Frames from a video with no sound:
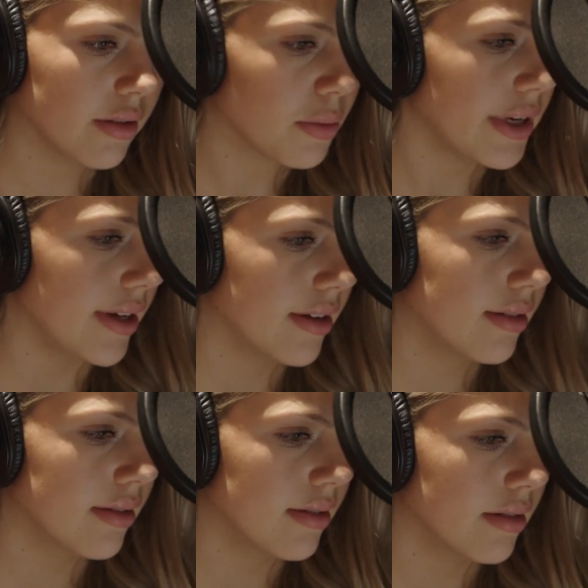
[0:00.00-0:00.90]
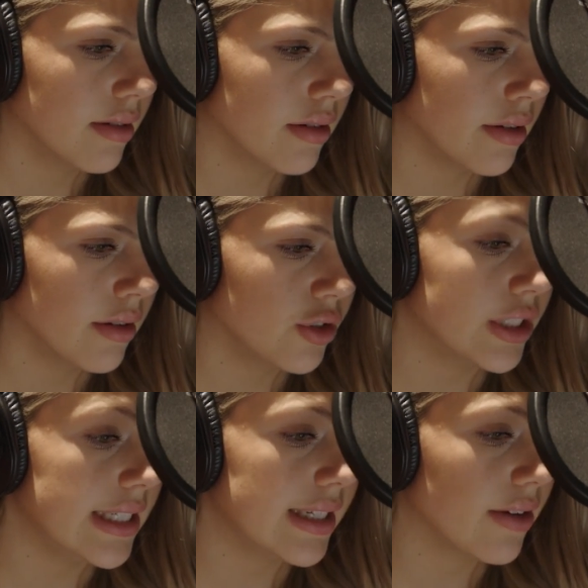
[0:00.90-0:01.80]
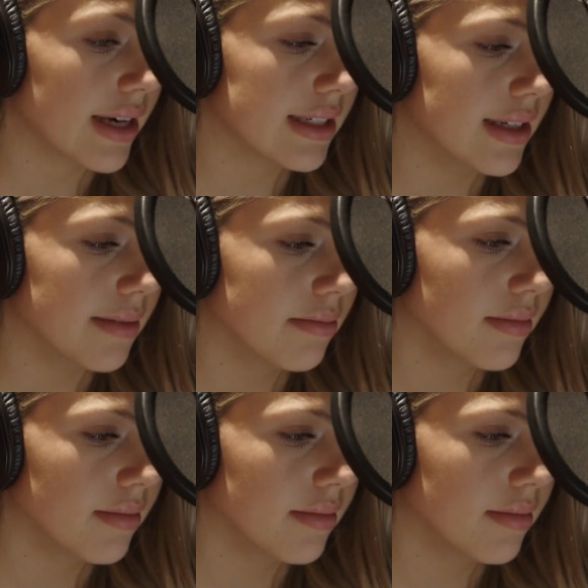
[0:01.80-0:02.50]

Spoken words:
3, Trinity corrected him.